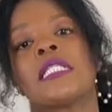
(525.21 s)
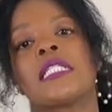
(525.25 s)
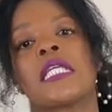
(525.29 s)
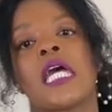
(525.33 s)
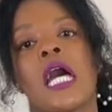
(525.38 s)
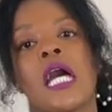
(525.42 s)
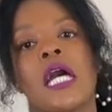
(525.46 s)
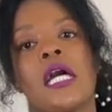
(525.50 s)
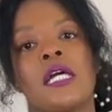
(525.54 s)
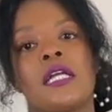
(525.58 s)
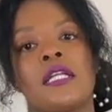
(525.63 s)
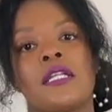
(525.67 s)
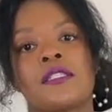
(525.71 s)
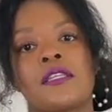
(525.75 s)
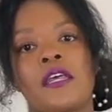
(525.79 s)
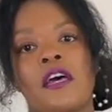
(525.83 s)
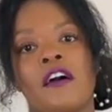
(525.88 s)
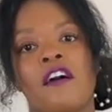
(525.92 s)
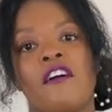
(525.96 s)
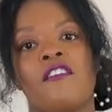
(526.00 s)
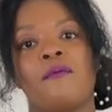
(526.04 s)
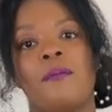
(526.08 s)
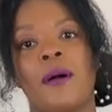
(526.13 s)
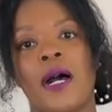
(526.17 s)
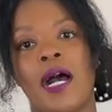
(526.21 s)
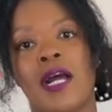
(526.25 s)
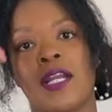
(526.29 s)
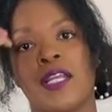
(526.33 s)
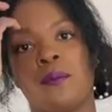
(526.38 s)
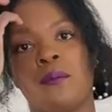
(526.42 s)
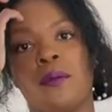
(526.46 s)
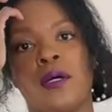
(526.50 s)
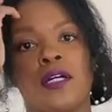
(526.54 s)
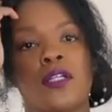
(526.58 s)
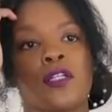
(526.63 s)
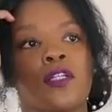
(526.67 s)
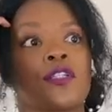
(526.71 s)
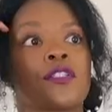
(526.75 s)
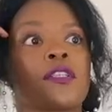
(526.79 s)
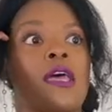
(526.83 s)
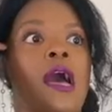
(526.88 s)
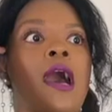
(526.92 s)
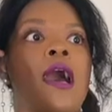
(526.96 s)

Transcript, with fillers: tons of body butters.